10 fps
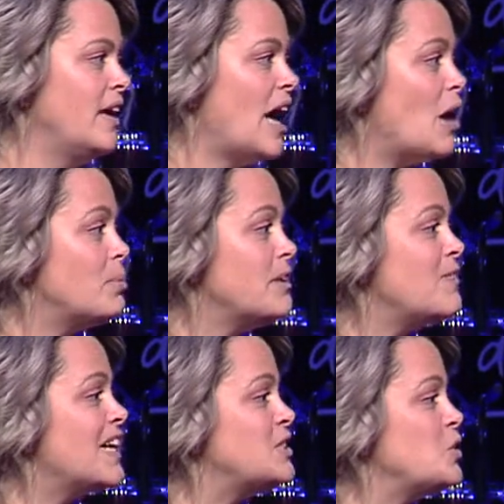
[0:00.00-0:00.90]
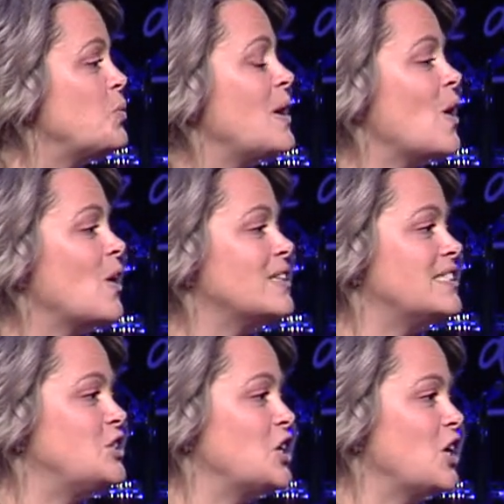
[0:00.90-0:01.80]
I believe that's who we are as
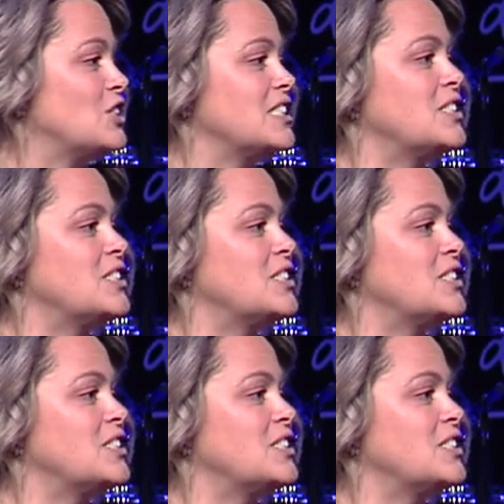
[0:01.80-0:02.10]
a church.